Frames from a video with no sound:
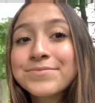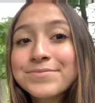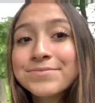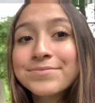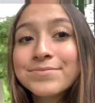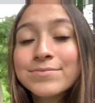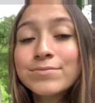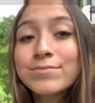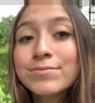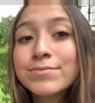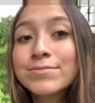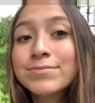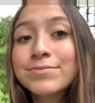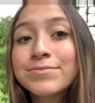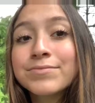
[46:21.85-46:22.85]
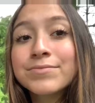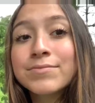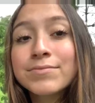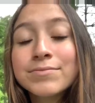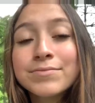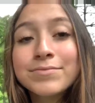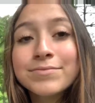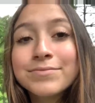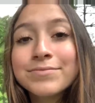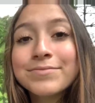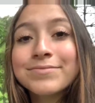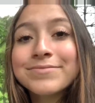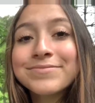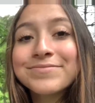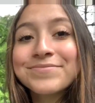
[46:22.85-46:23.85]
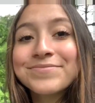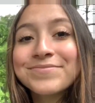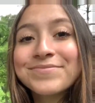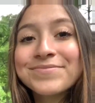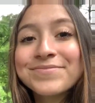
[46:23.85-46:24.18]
[no speech]